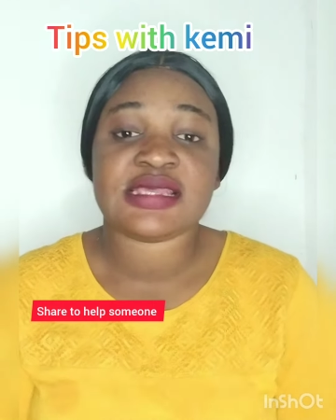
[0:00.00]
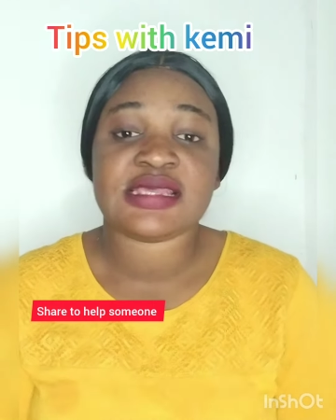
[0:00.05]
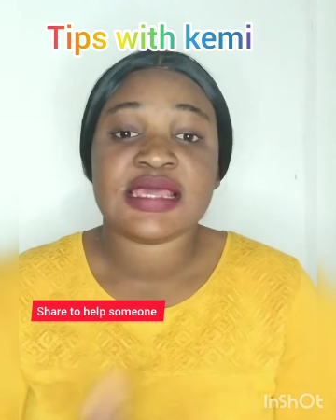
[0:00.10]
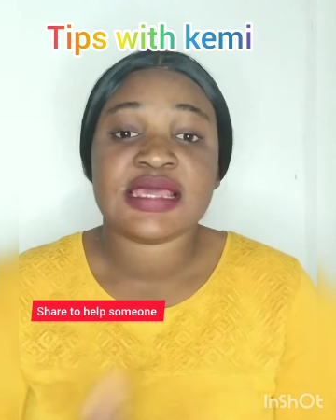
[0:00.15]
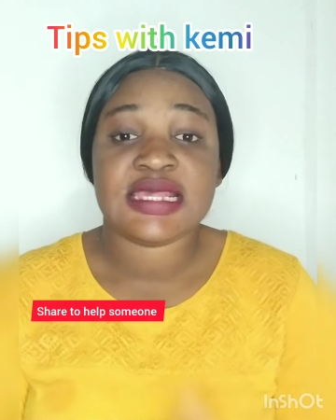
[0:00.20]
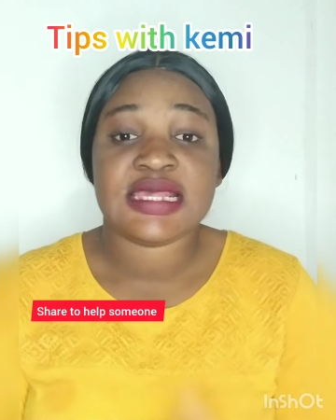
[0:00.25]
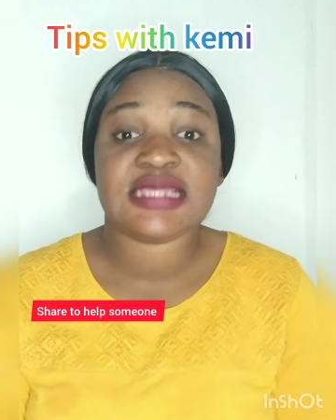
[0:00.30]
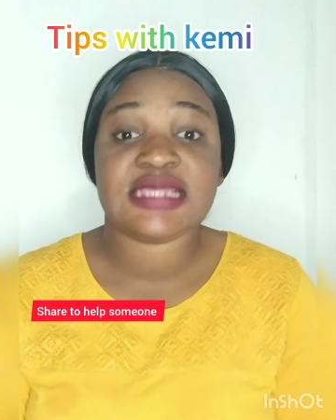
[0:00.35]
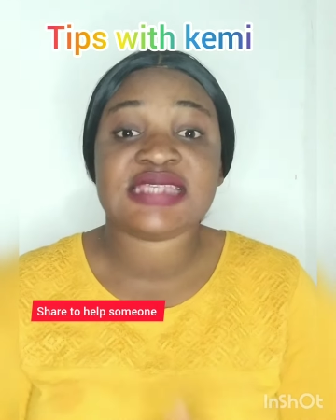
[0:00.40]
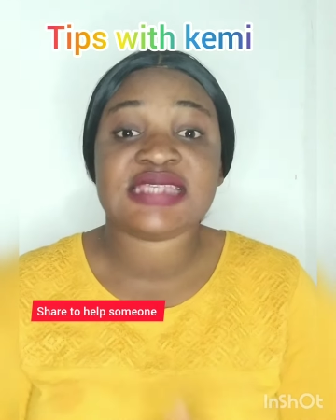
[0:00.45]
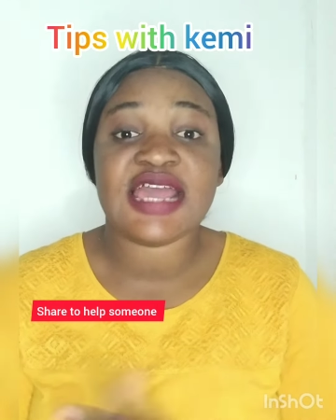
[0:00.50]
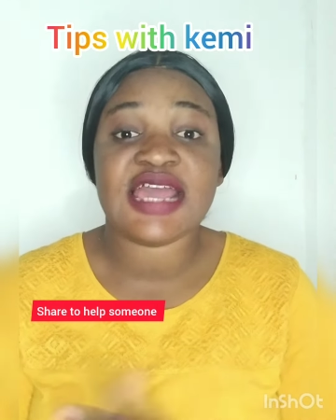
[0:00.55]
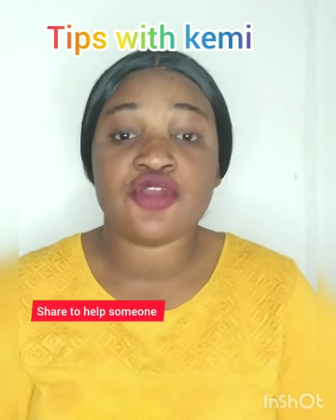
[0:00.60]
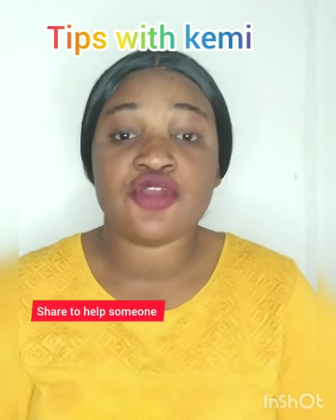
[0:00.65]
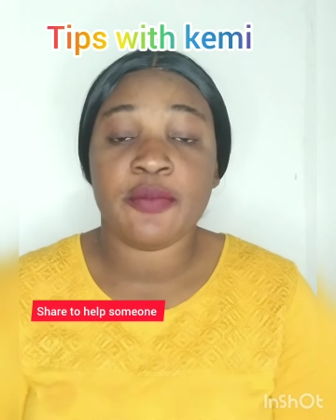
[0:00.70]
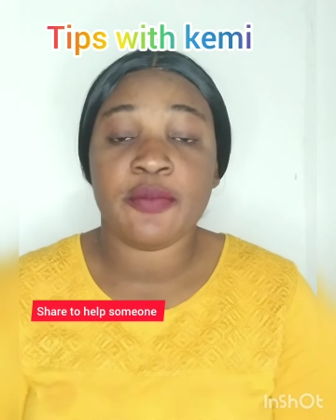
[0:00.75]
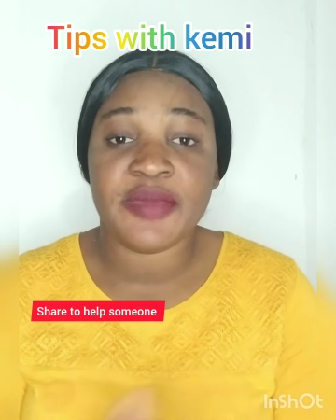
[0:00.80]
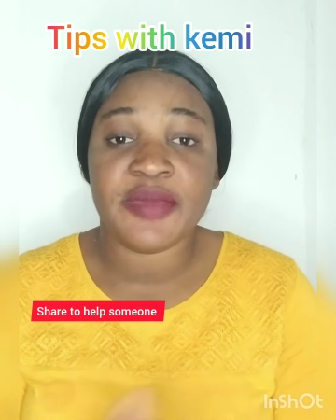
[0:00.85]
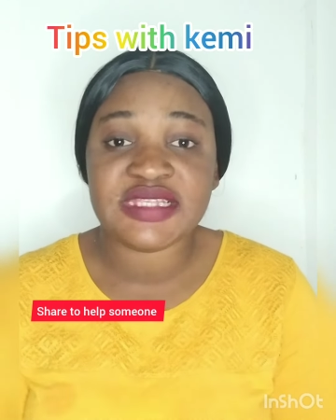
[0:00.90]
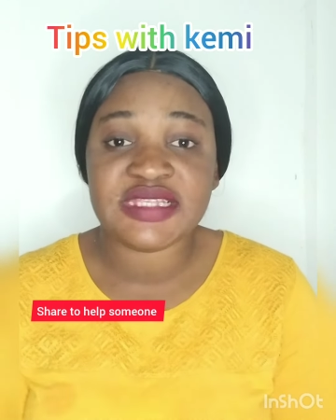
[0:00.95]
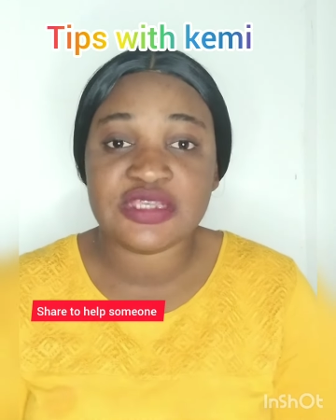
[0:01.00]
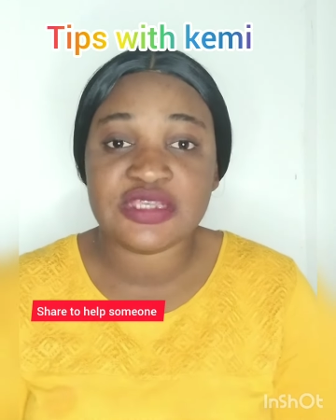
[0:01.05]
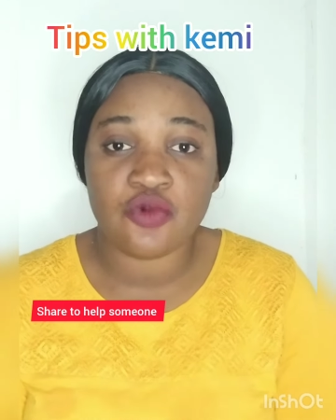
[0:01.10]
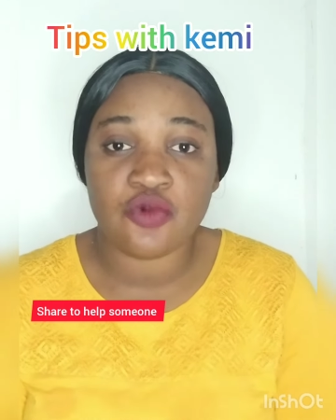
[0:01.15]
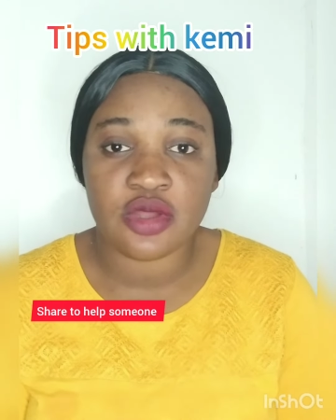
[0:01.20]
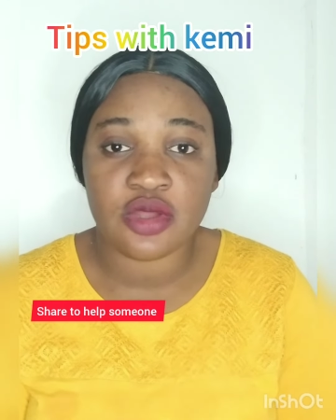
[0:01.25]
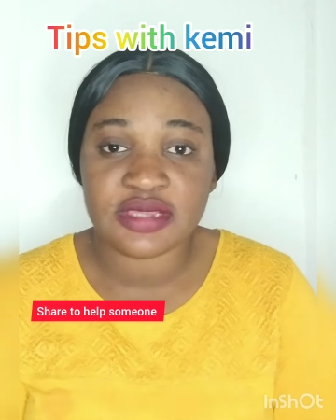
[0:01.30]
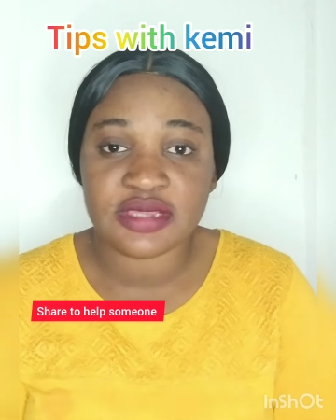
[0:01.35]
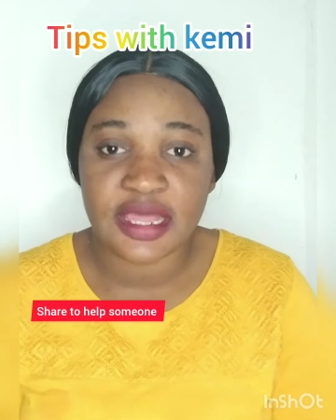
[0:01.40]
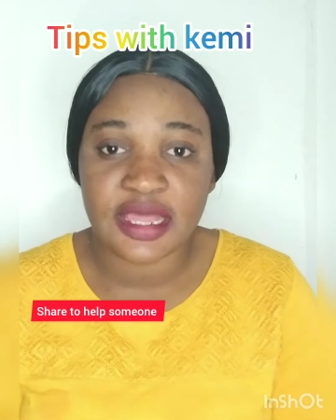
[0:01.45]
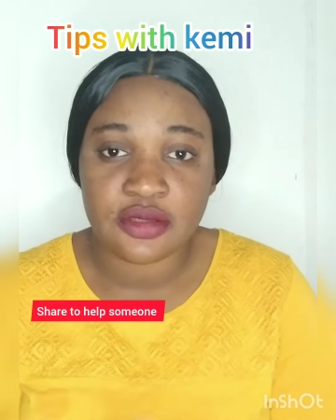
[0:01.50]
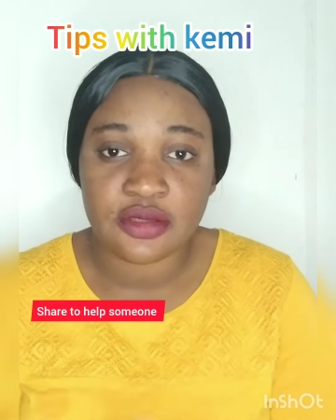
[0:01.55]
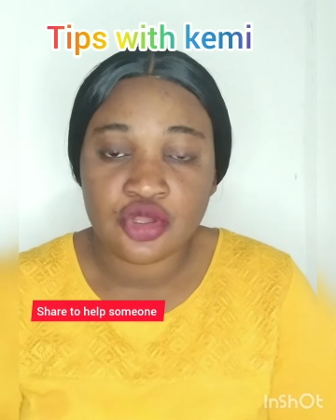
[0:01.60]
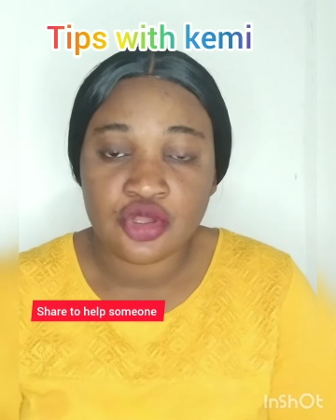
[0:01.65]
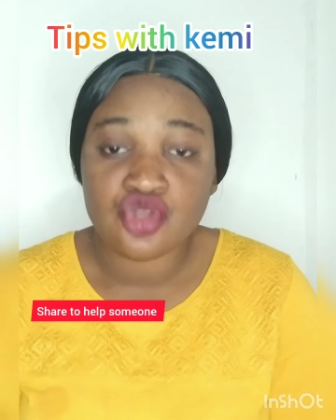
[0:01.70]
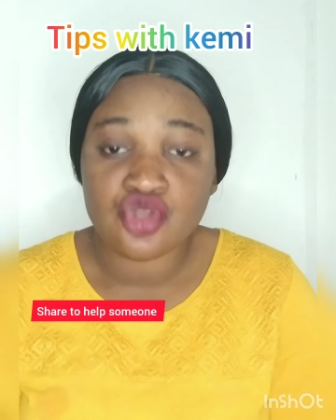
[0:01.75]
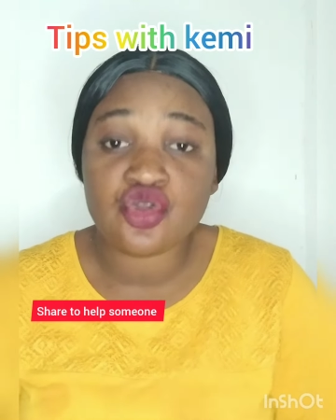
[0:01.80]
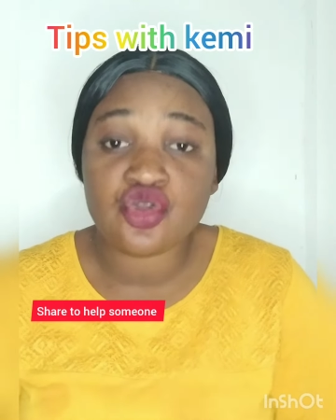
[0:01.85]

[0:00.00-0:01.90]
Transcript: inside your bathing water. You